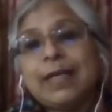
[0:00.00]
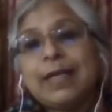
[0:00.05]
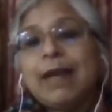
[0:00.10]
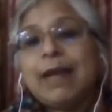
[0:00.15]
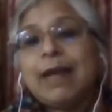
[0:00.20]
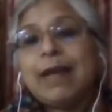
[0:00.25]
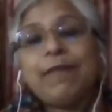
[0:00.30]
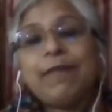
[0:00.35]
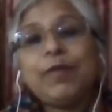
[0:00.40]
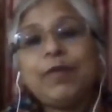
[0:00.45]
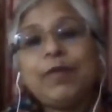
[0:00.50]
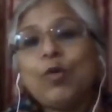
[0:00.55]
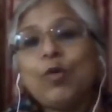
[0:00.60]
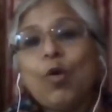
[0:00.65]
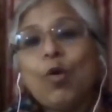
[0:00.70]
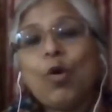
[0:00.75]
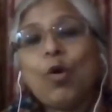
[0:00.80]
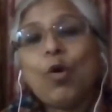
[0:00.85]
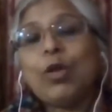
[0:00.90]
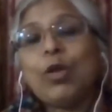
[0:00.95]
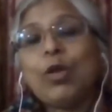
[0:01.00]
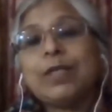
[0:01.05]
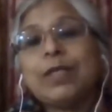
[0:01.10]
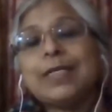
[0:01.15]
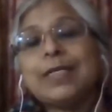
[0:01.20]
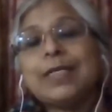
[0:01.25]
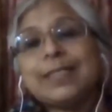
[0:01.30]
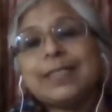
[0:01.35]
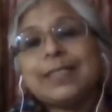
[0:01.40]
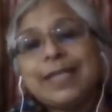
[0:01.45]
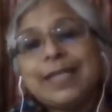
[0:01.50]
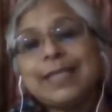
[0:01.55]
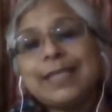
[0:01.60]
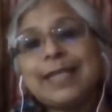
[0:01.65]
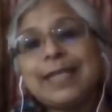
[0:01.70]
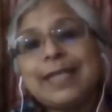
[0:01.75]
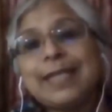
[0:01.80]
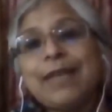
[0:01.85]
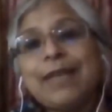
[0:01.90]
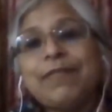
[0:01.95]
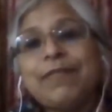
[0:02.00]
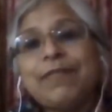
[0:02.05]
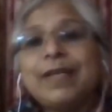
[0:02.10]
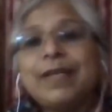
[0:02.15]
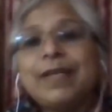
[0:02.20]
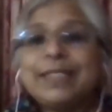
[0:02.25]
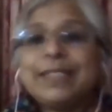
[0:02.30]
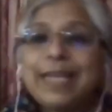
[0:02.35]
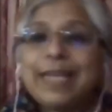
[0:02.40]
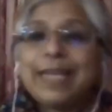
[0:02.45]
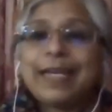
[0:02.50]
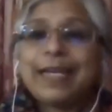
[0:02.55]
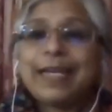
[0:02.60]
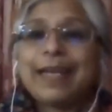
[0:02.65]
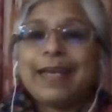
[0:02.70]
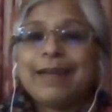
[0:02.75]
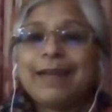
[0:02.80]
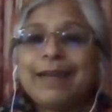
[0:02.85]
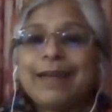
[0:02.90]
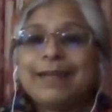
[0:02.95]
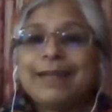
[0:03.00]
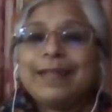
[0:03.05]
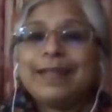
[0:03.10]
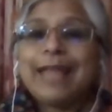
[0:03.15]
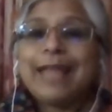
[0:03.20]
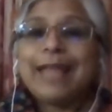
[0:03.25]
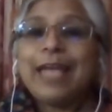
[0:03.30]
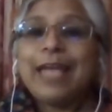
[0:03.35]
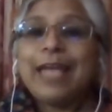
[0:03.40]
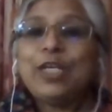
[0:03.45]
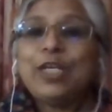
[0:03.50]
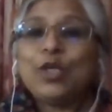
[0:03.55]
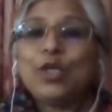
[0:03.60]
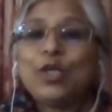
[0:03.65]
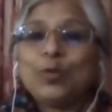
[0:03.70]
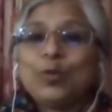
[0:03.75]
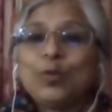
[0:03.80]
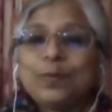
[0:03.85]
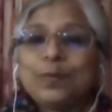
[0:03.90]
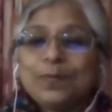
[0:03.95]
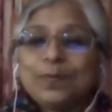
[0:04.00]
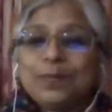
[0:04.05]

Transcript: Love you all. Stay safe. Take care. Thank you.